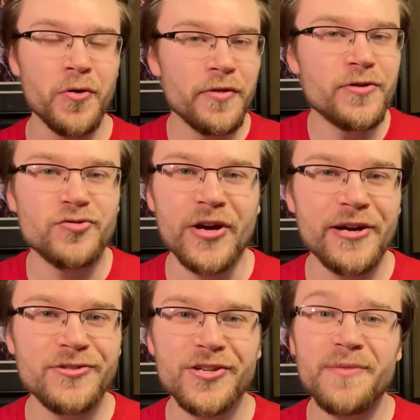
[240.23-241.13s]
their
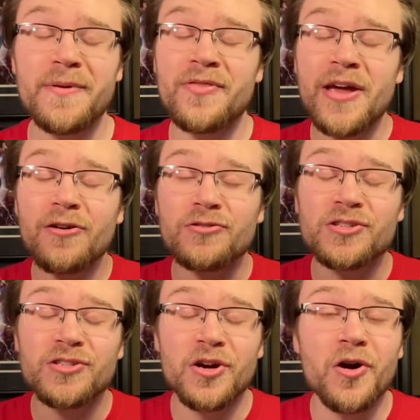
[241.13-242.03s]
trainers are, but they are
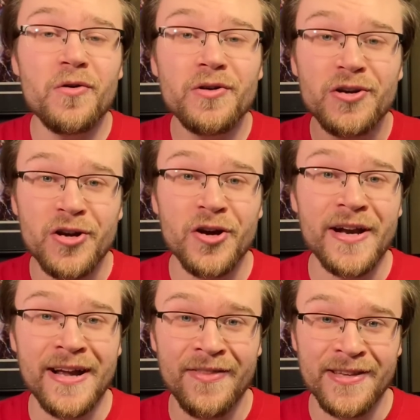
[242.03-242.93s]
so
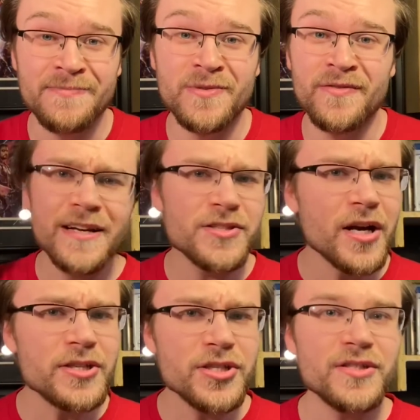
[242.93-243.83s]
good in this movie. It's
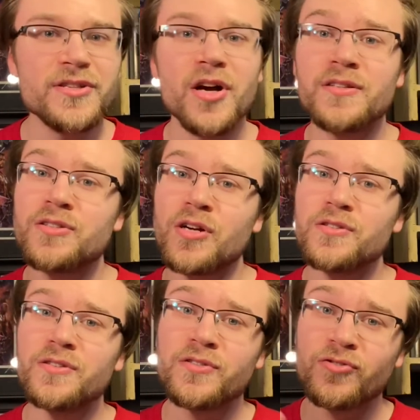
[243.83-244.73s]
not just the dogs, it's
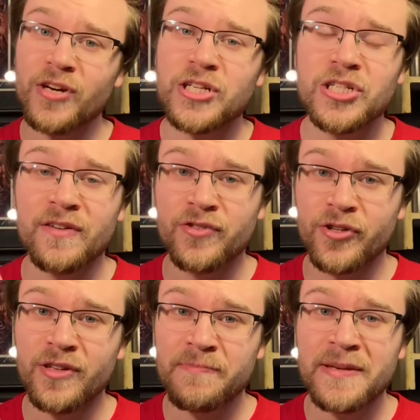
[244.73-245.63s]
also the direction of
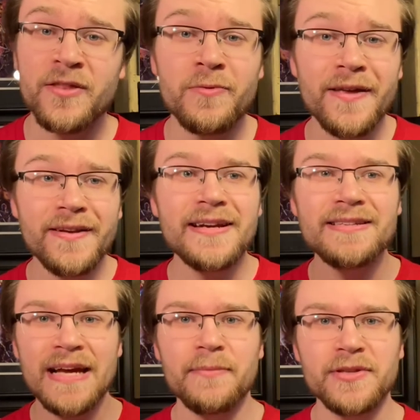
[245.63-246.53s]
Charlie Bean. The way that
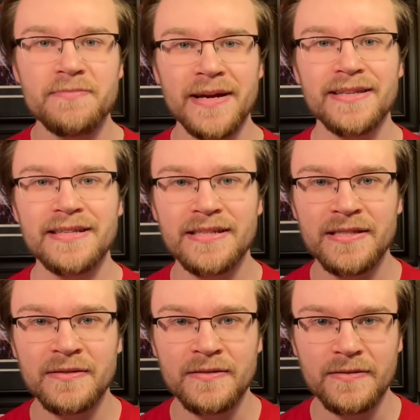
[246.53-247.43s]
he's able to make
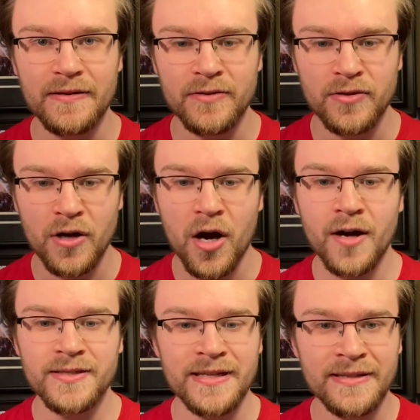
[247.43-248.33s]
these
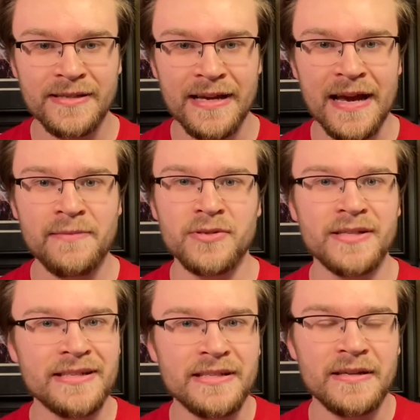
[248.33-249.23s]
dogs and these animals
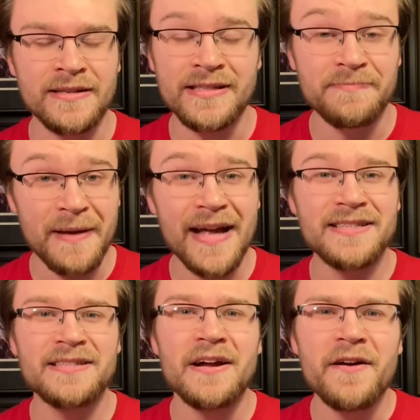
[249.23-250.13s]
and these and these
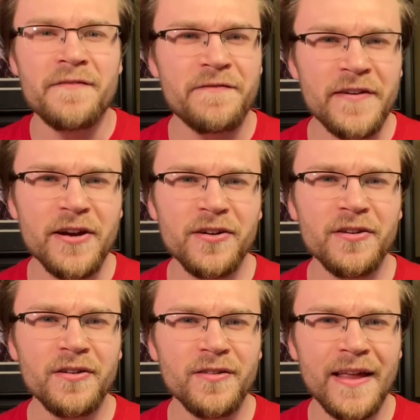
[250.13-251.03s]
pets
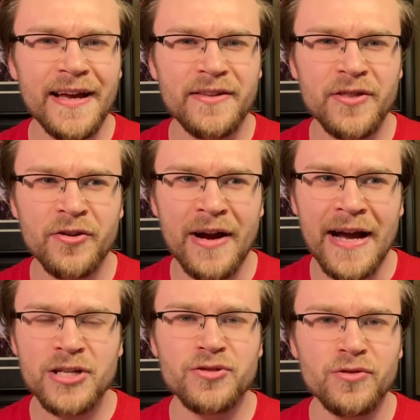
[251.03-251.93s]
feel like their
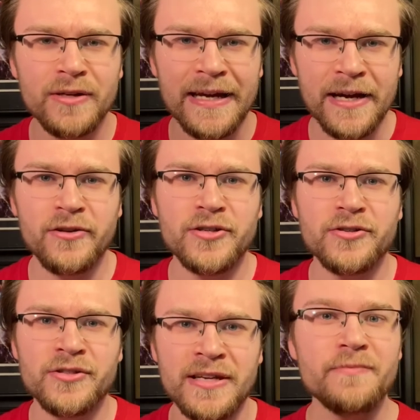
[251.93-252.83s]
actual
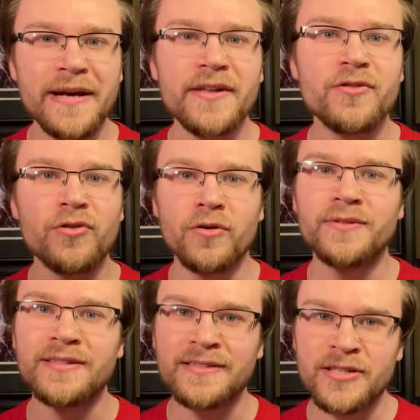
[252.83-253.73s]
characters are making their
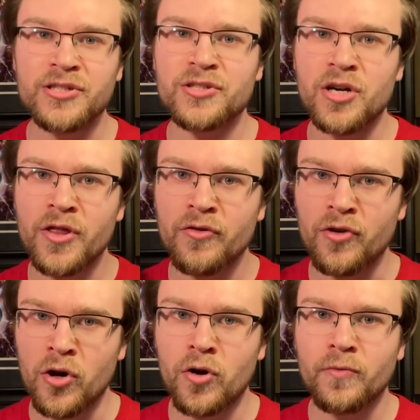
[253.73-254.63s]
own decisions on
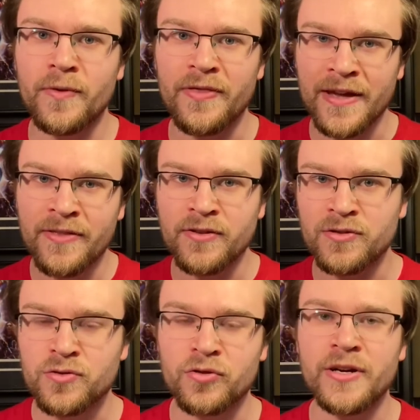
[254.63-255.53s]
their own within the
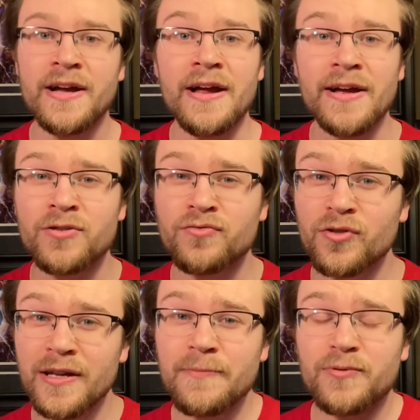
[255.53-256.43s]
story is
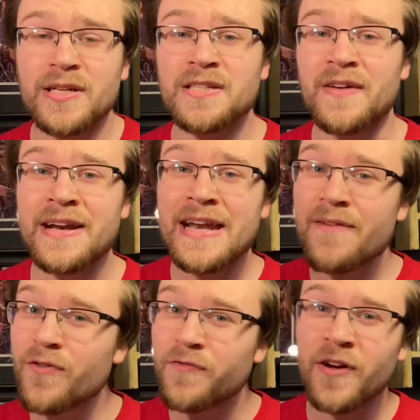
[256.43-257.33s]
really impressive. I
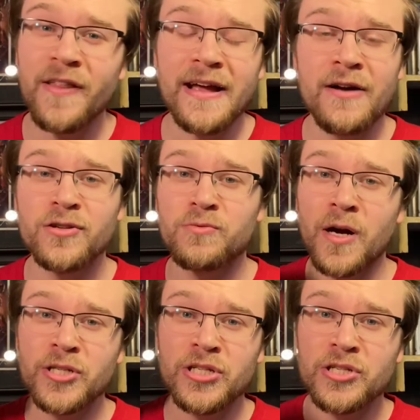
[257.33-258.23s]
never felt like I was
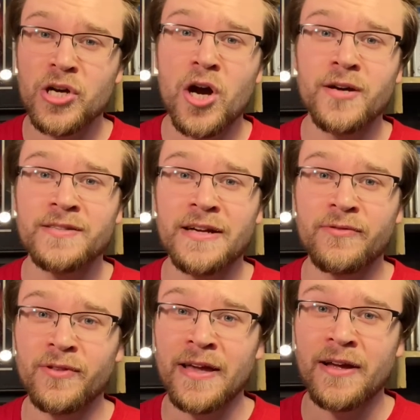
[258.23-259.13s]
watching dogs that
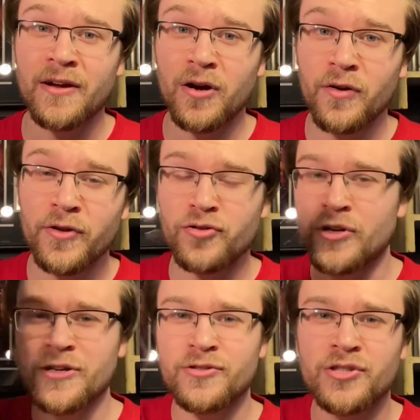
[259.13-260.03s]
were like, oh, their
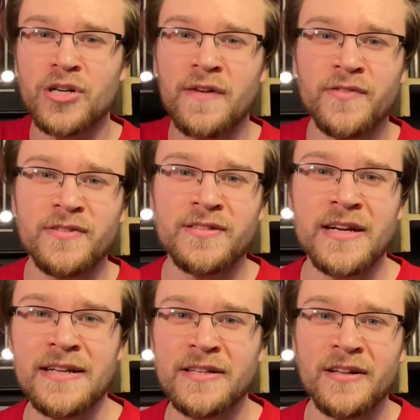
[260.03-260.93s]
trainer's just off to the
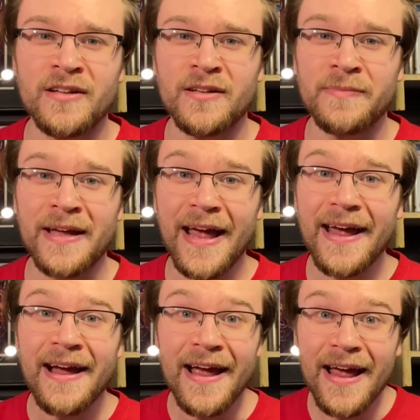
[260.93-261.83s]
side telling them that,
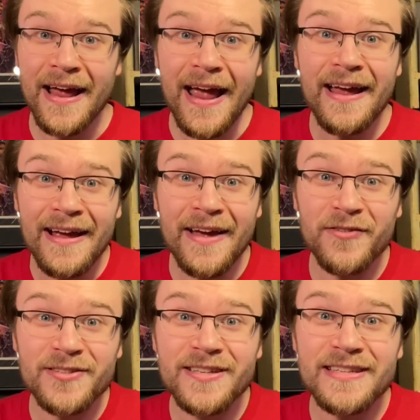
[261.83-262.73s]
hey, eh, hey,
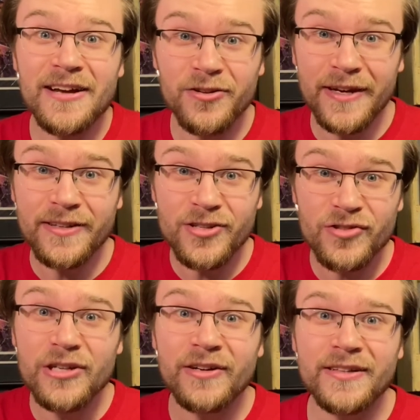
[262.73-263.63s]
if you sit down, you'll get this
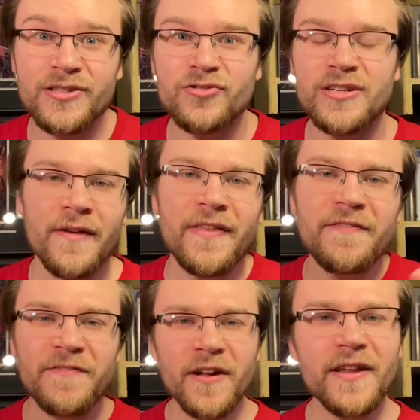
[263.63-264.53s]
treat, you'll get this treat.
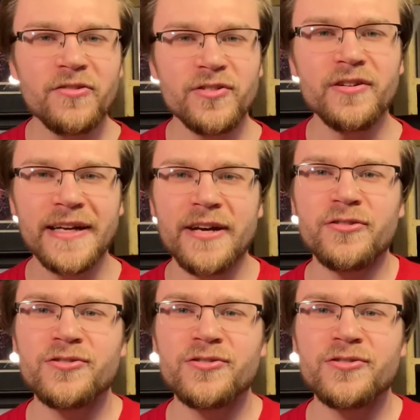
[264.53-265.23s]
They felt like real characters